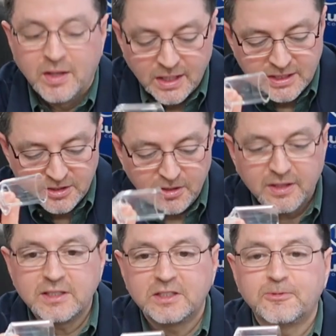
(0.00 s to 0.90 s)
Let's do
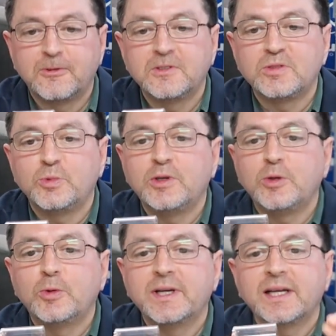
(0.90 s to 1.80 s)
this first real
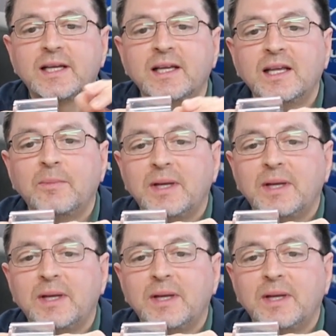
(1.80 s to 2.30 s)
quick